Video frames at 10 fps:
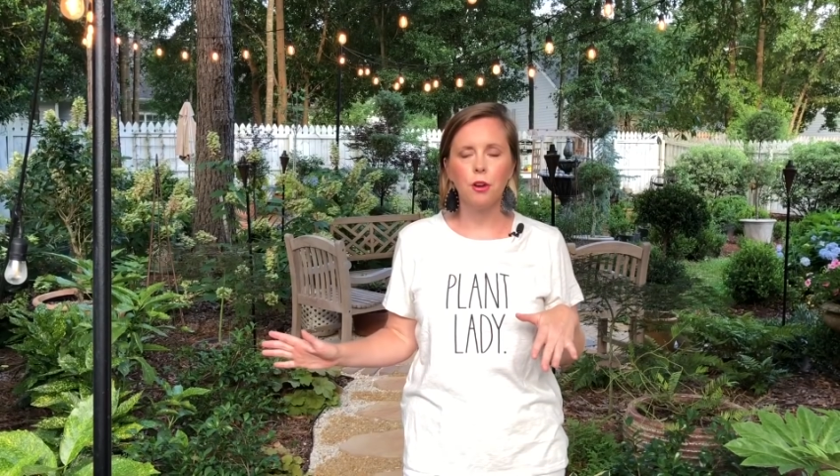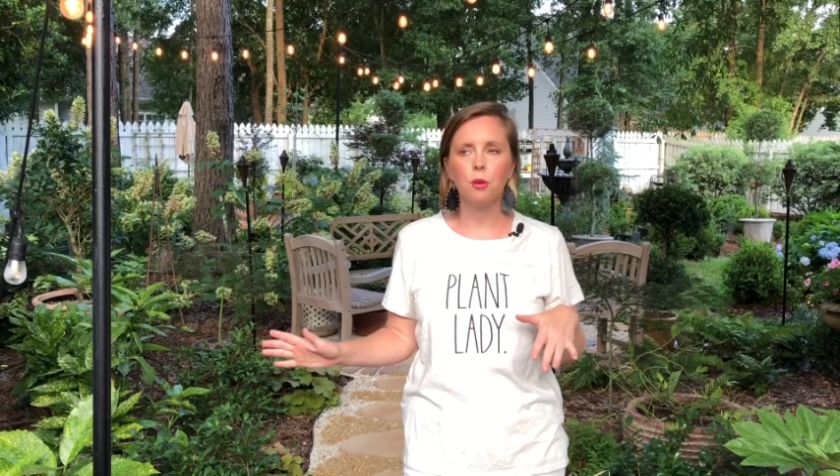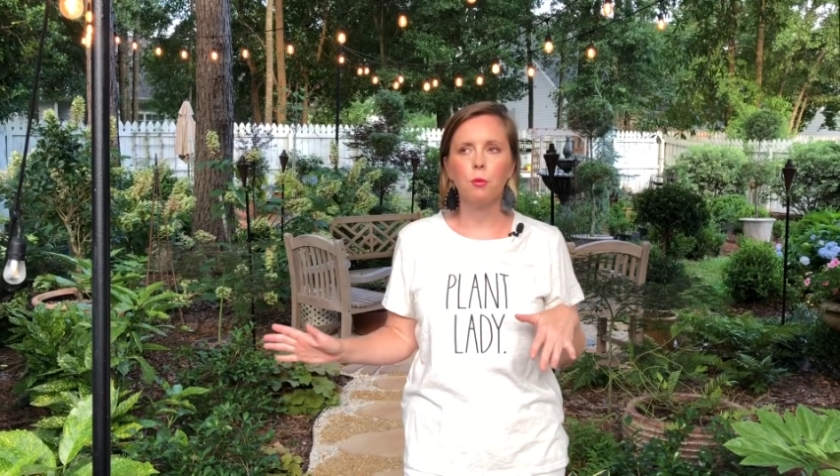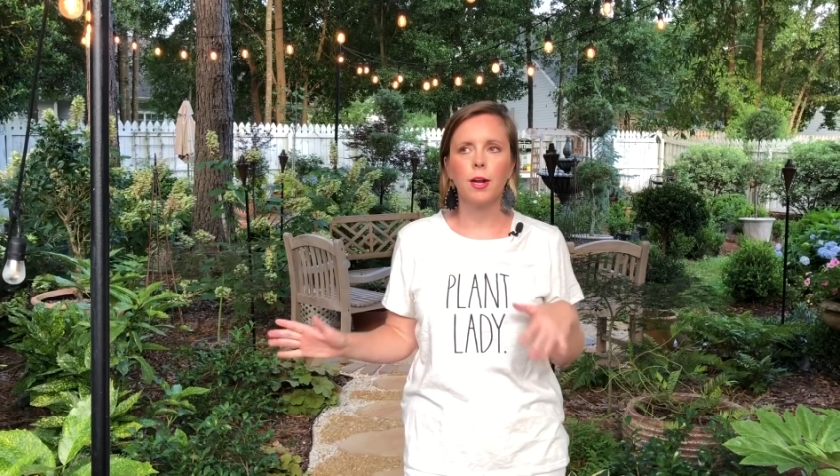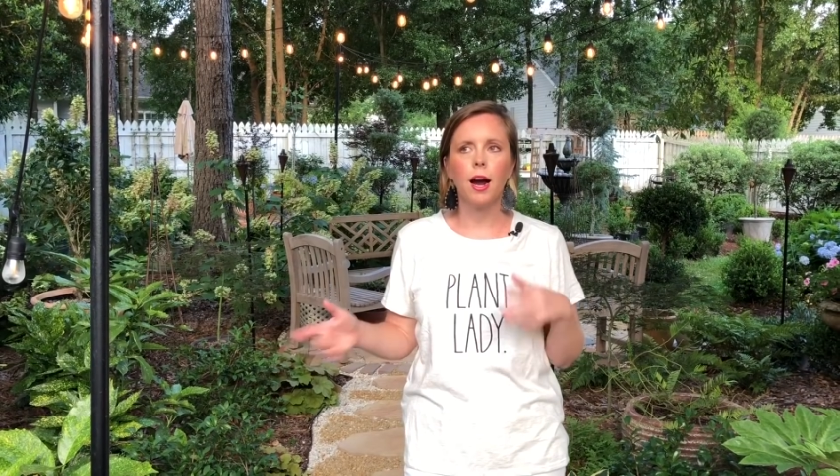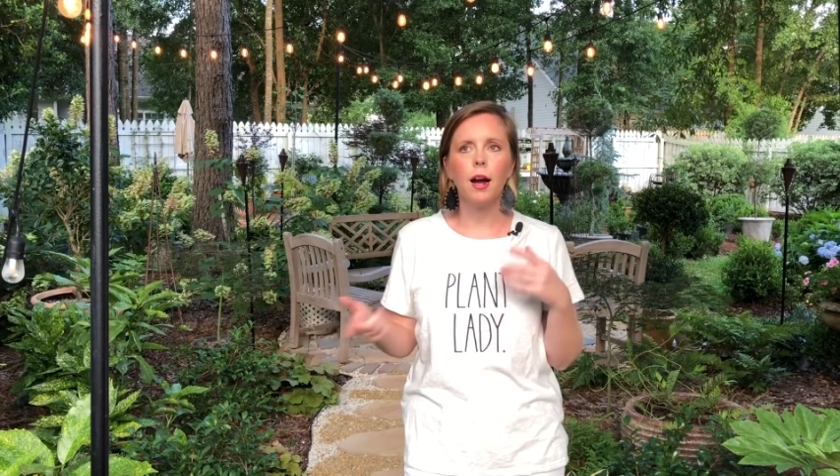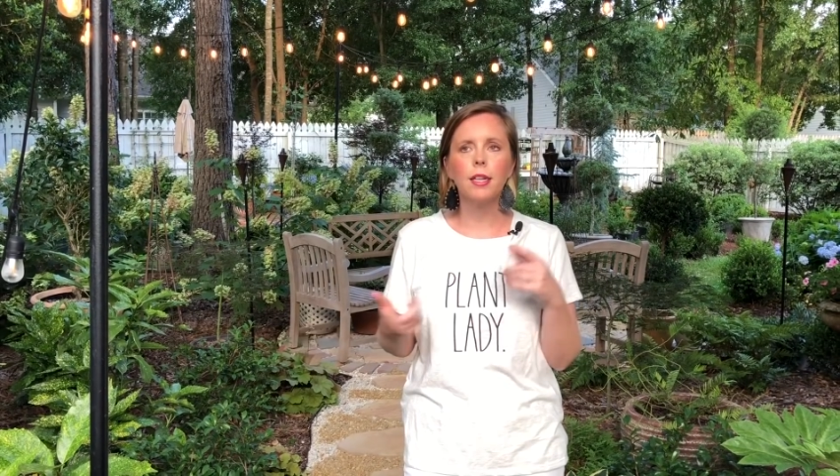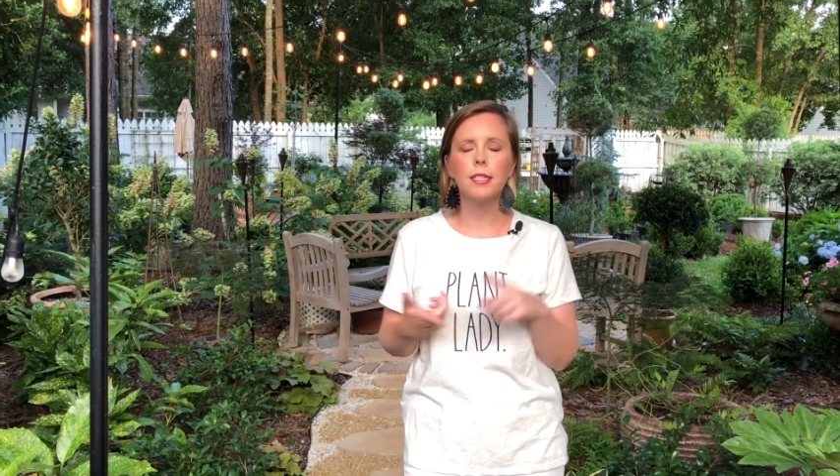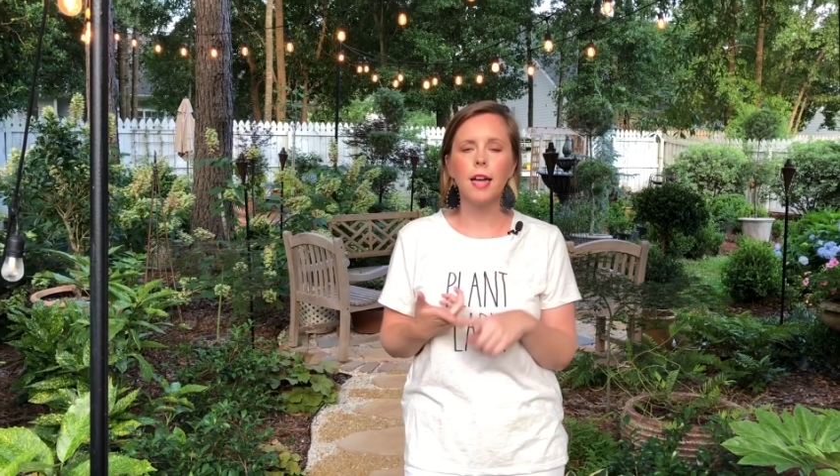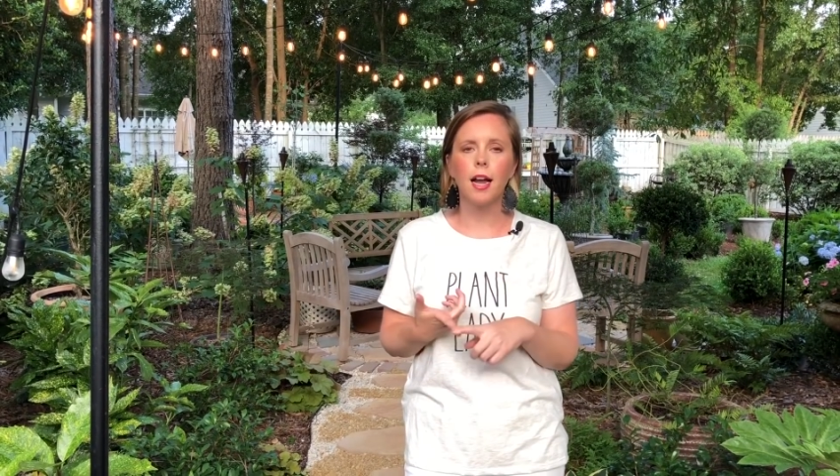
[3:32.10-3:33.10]
when I
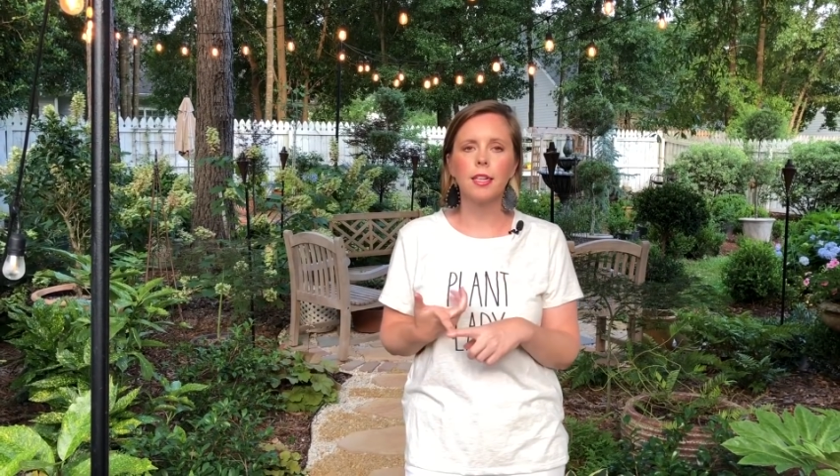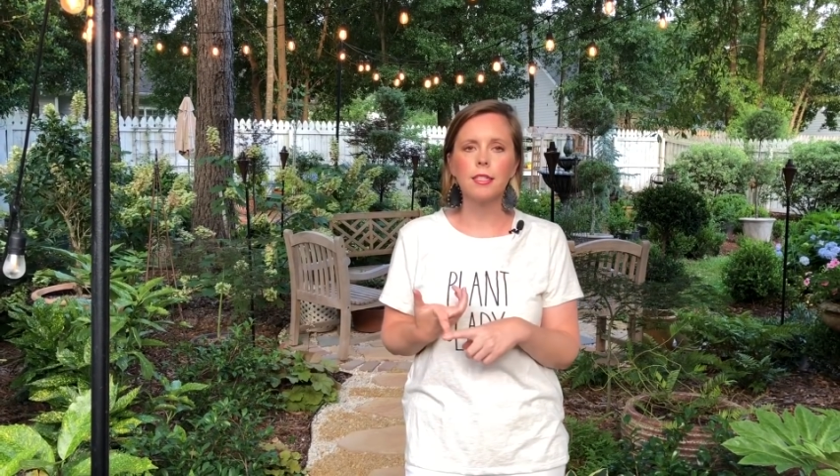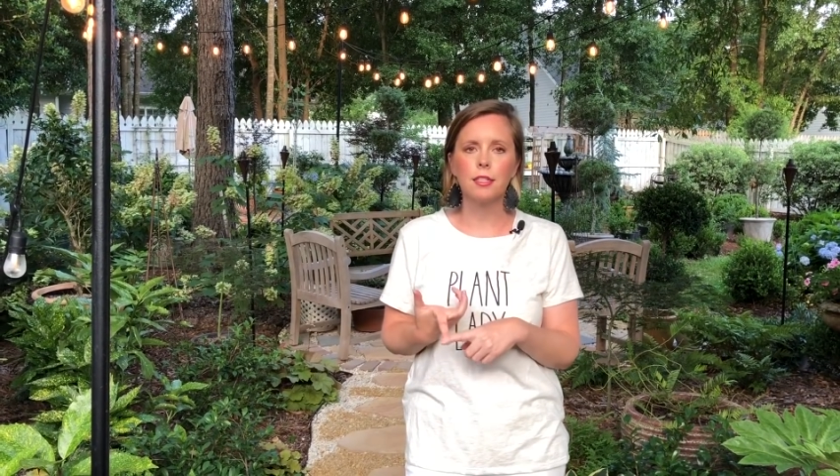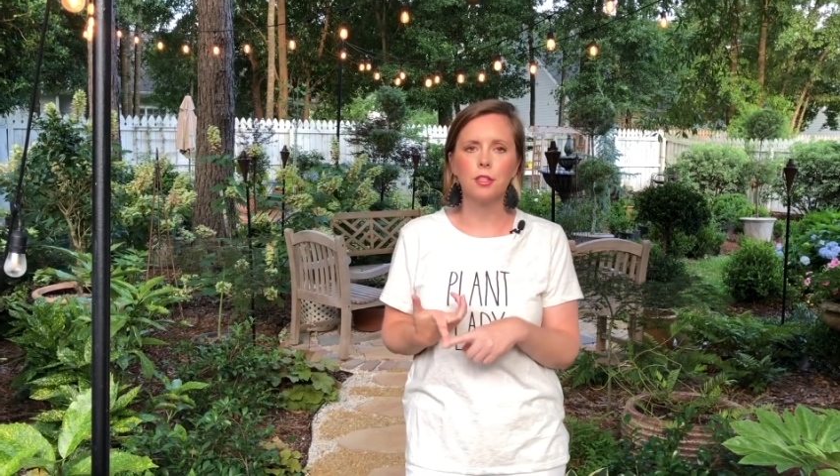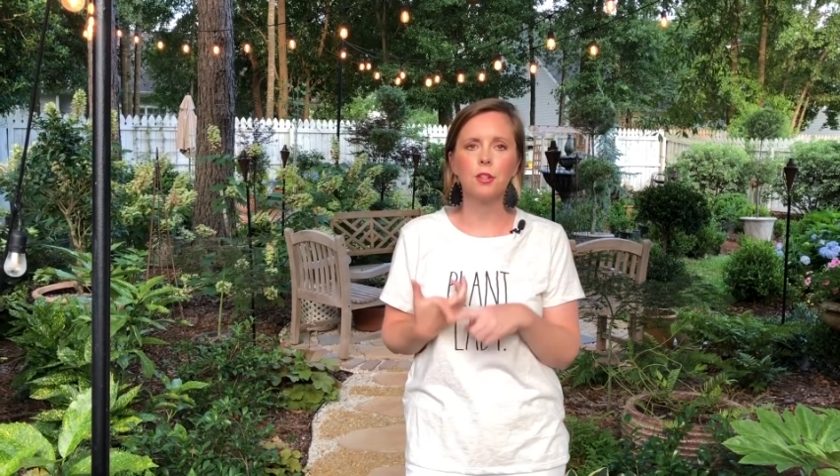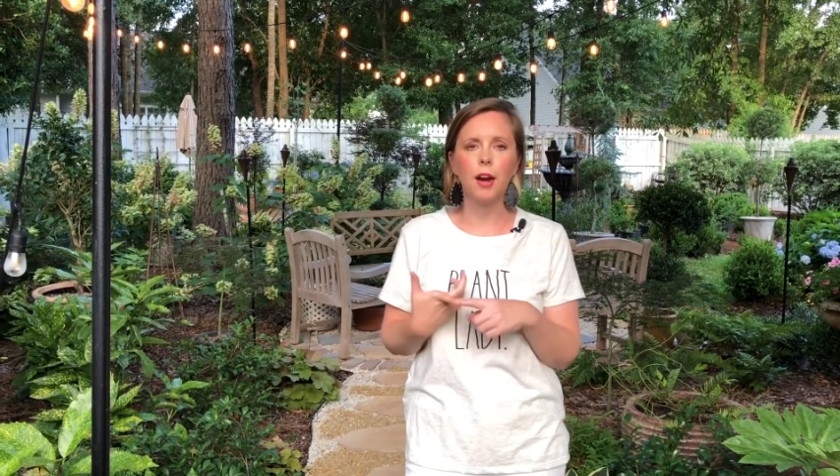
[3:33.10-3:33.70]
decided to